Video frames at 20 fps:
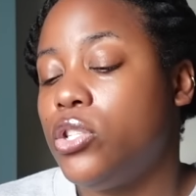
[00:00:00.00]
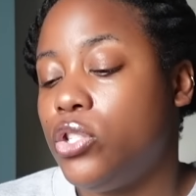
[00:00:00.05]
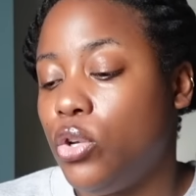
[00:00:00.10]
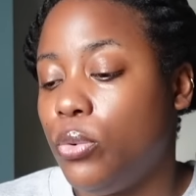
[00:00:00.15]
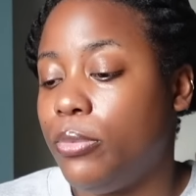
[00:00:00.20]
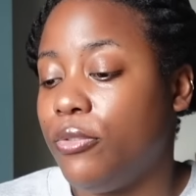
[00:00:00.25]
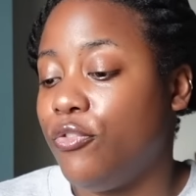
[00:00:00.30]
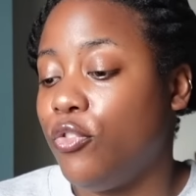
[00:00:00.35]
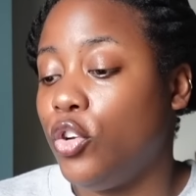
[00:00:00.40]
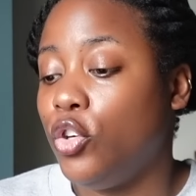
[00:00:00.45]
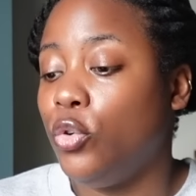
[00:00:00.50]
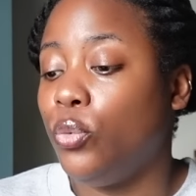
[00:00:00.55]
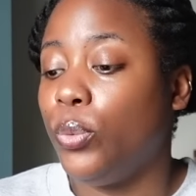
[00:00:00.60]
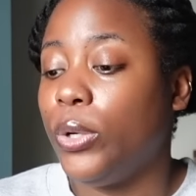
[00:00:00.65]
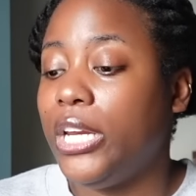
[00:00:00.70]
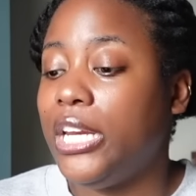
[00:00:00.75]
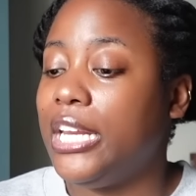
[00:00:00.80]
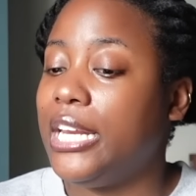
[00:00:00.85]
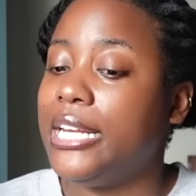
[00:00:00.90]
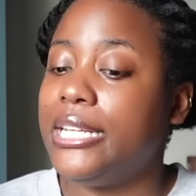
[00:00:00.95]
So before you
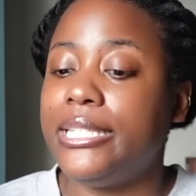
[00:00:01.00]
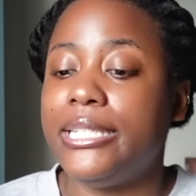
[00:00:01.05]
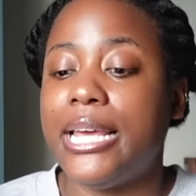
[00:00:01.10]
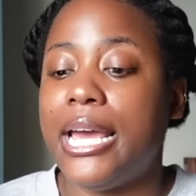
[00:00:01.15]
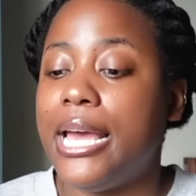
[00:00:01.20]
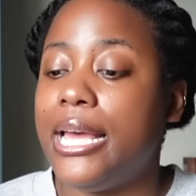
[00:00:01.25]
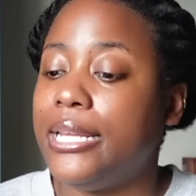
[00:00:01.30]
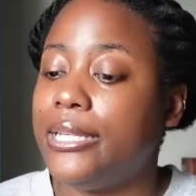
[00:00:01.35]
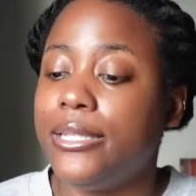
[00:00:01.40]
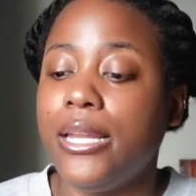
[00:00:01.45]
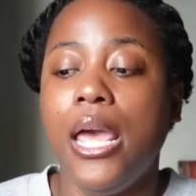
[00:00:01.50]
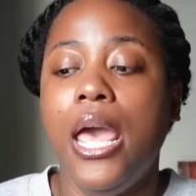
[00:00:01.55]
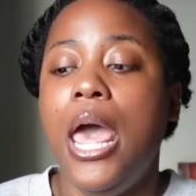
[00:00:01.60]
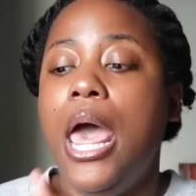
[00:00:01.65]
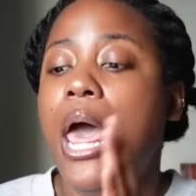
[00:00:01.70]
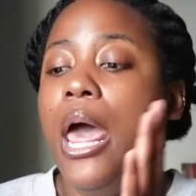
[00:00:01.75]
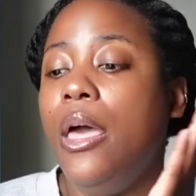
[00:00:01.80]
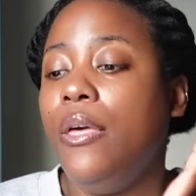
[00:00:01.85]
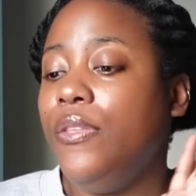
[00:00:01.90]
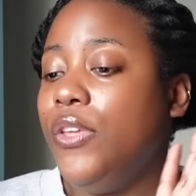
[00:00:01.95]
read it, it says,
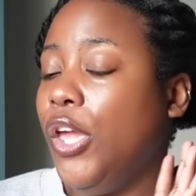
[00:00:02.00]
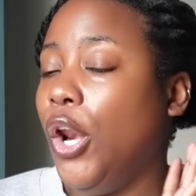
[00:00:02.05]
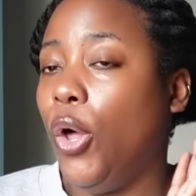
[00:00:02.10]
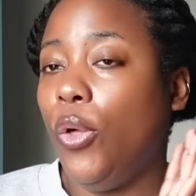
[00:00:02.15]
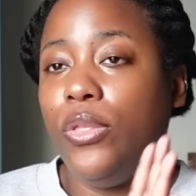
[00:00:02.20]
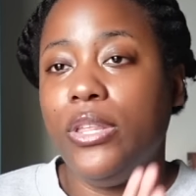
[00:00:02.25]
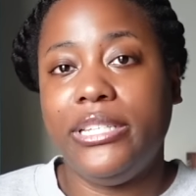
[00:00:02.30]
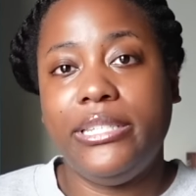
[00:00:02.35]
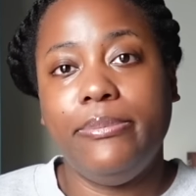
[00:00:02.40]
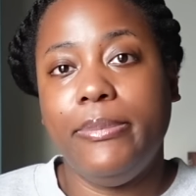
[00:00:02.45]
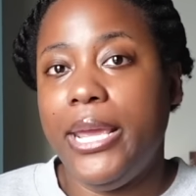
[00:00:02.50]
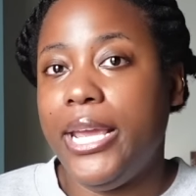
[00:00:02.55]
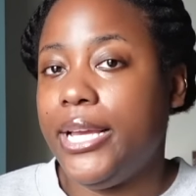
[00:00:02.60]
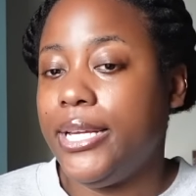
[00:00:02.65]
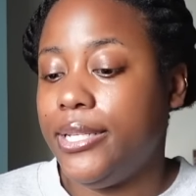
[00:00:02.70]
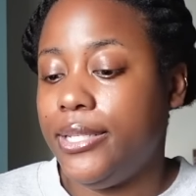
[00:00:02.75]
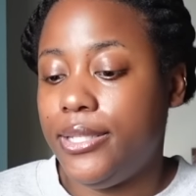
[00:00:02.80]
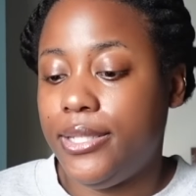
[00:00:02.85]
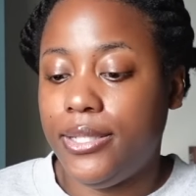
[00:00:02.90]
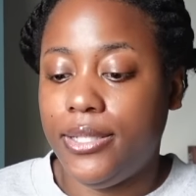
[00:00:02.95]
you know, this may
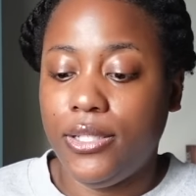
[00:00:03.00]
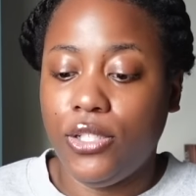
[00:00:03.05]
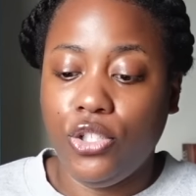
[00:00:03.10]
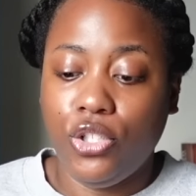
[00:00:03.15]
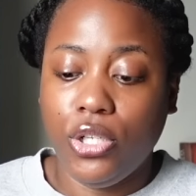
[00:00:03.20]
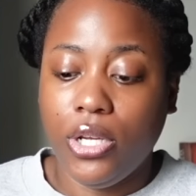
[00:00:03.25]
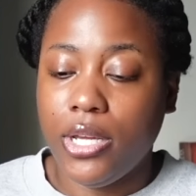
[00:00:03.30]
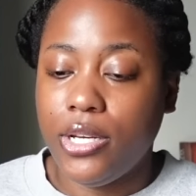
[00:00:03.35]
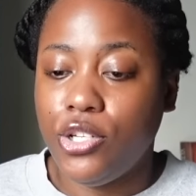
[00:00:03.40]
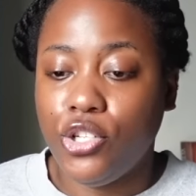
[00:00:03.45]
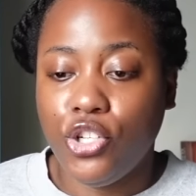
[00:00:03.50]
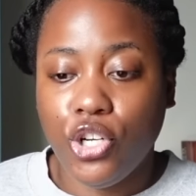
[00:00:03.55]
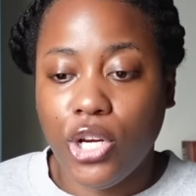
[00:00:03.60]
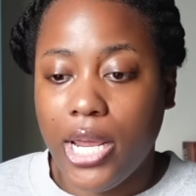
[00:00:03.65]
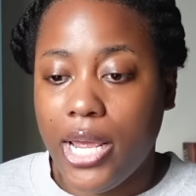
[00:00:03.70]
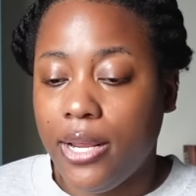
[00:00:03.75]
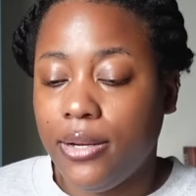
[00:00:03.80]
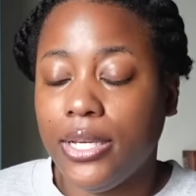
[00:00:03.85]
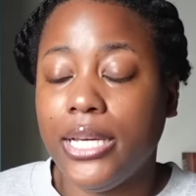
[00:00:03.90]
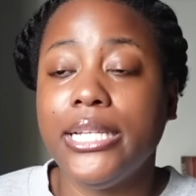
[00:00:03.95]

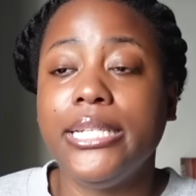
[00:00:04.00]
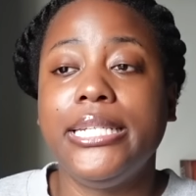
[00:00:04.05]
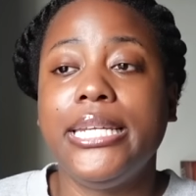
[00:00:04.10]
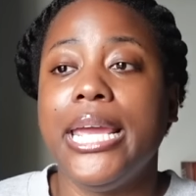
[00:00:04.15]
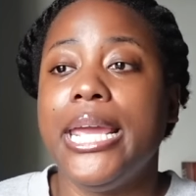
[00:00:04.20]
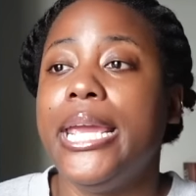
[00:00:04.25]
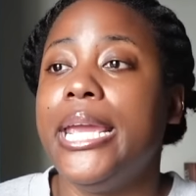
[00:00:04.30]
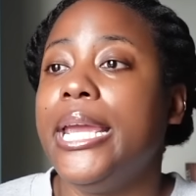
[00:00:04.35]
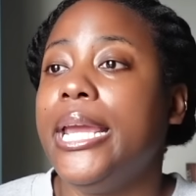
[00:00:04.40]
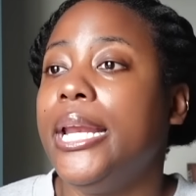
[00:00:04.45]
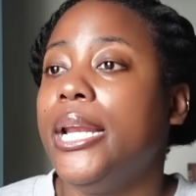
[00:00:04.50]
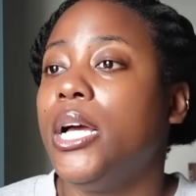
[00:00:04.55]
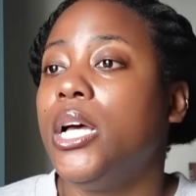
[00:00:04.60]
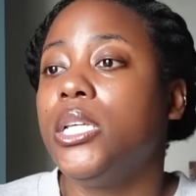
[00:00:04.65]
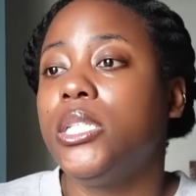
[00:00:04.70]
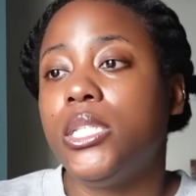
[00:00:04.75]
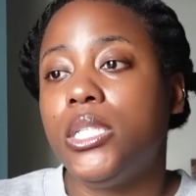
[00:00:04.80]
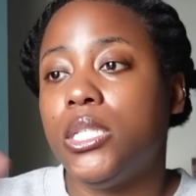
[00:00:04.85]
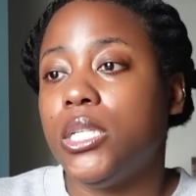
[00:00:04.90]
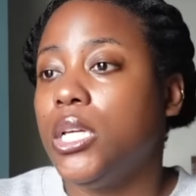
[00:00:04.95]
contain
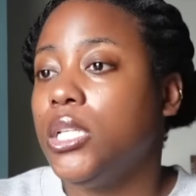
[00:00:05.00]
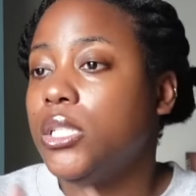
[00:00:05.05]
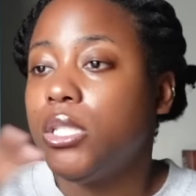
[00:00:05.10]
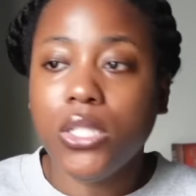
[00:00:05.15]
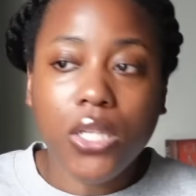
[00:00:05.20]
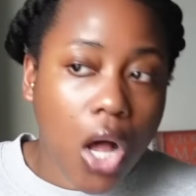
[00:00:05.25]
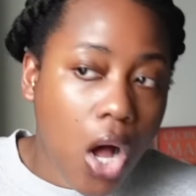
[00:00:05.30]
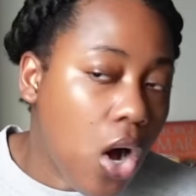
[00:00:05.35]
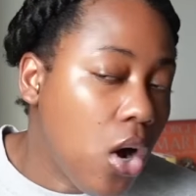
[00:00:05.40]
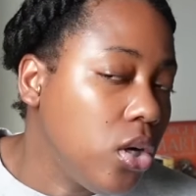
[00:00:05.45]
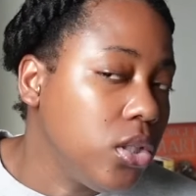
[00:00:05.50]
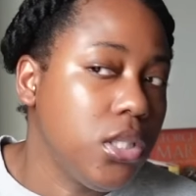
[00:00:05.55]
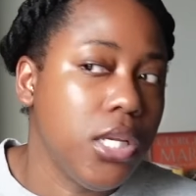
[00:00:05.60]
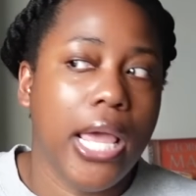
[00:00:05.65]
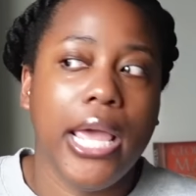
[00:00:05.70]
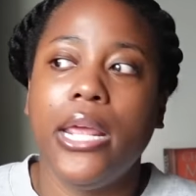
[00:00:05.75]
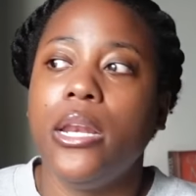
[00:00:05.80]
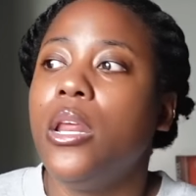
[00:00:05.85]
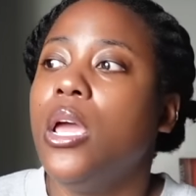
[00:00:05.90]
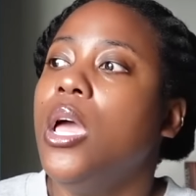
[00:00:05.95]
assault
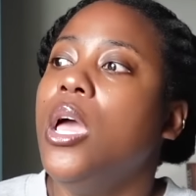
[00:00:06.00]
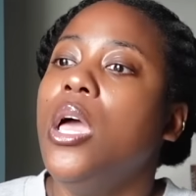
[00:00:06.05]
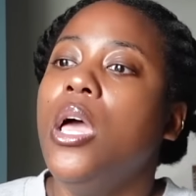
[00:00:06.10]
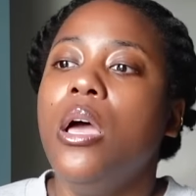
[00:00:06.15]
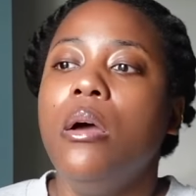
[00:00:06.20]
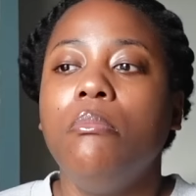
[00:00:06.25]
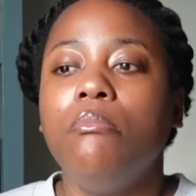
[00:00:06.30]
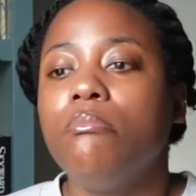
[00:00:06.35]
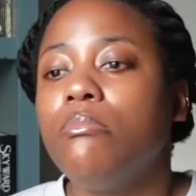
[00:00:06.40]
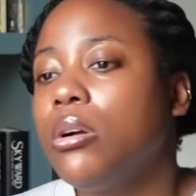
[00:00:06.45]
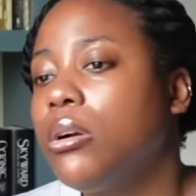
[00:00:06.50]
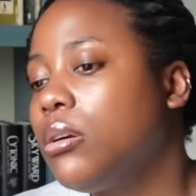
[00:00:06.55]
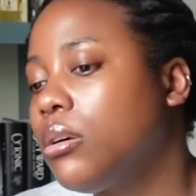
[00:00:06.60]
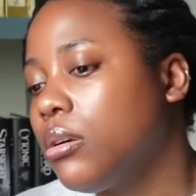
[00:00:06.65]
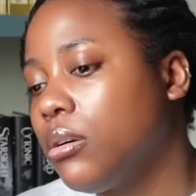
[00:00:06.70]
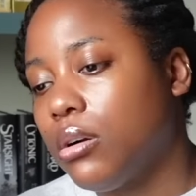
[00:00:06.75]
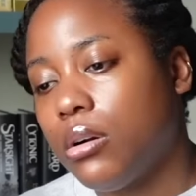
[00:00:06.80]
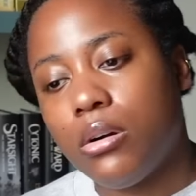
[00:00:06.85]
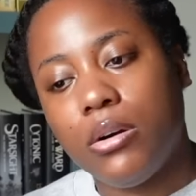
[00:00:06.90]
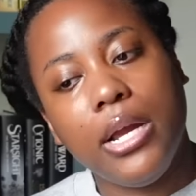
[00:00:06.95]
and
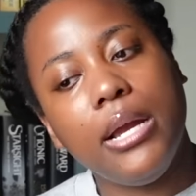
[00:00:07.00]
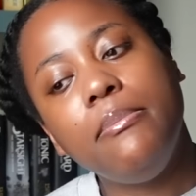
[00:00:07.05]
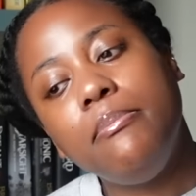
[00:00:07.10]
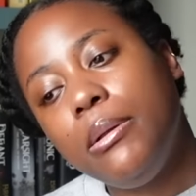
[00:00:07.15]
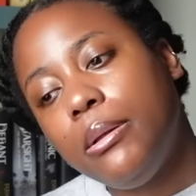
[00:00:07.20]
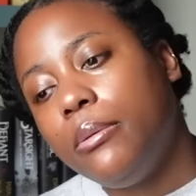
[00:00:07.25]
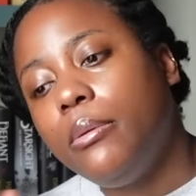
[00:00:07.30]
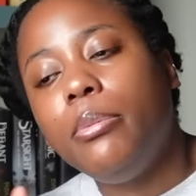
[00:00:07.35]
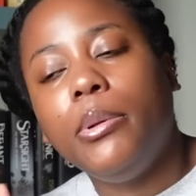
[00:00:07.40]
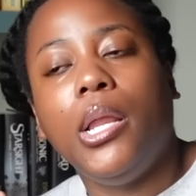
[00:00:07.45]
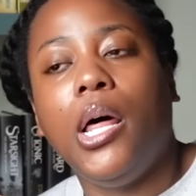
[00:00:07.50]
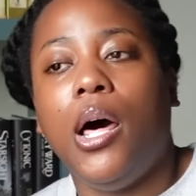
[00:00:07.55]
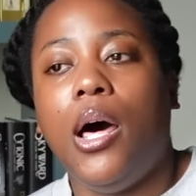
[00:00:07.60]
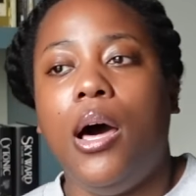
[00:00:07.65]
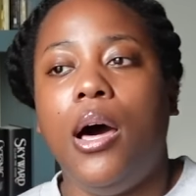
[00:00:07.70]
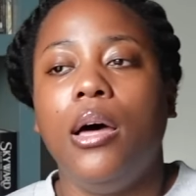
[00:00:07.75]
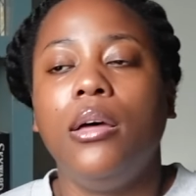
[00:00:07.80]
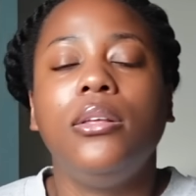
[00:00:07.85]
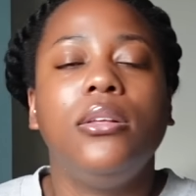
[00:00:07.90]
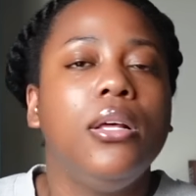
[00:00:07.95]
murder and blah, blah,
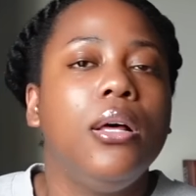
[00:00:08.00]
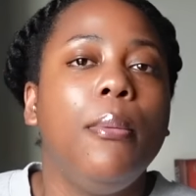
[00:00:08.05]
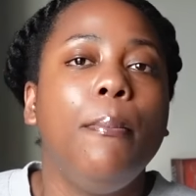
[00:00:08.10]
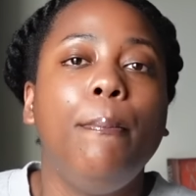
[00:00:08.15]
blah.